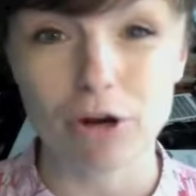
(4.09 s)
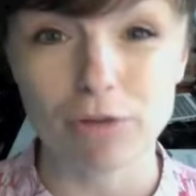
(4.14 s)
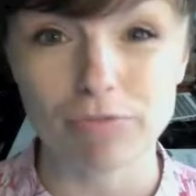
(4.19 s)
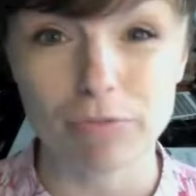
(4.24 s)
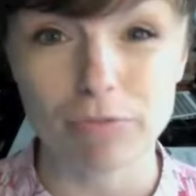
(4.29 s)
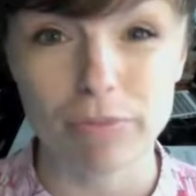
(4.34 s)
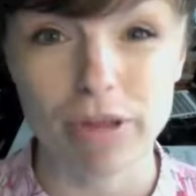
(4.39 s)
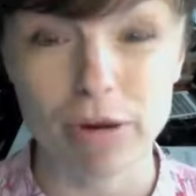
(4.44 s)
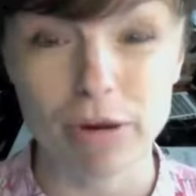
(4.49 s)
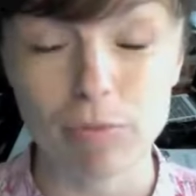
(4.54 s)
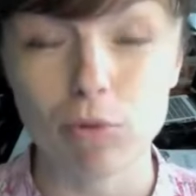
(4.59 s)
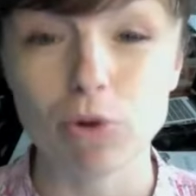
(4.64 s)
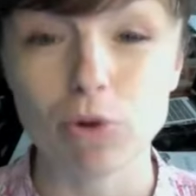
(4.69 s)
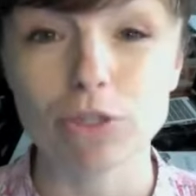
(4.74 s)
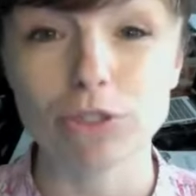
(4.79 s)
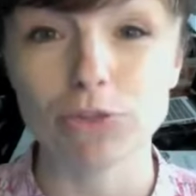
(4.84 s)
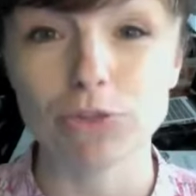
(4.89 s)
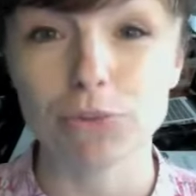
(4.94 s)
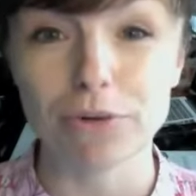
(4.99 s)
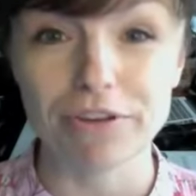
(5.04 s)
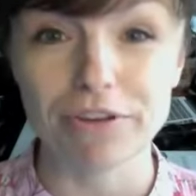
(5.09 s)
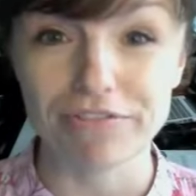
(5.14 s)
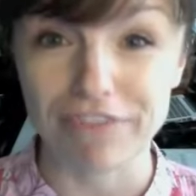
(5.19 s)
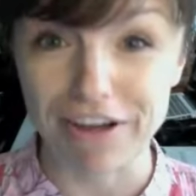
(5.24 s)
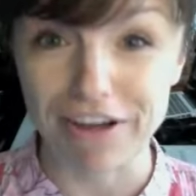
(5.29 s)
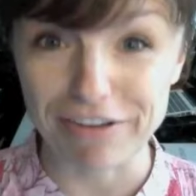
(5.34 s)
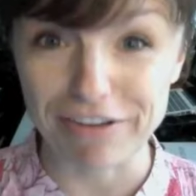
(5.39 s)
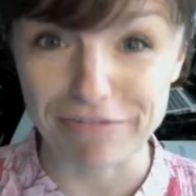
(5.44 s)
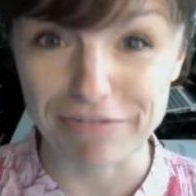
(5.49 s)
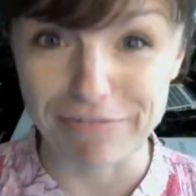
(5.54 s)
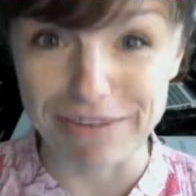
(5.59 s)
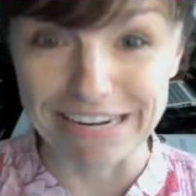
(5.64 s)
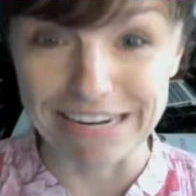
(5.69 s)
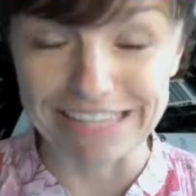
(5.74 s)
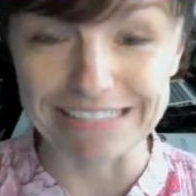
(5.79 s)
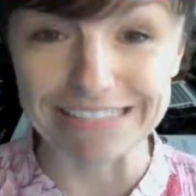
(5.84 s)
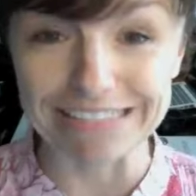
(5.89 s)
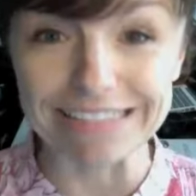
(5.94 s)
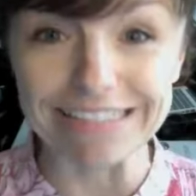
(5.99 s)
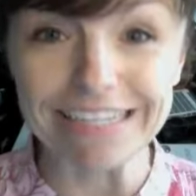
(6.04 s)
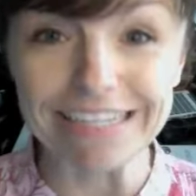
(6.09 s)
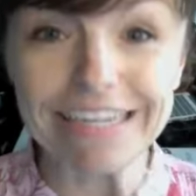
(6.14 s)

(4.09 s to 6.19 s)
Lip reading: up from the airport in 25 minutes.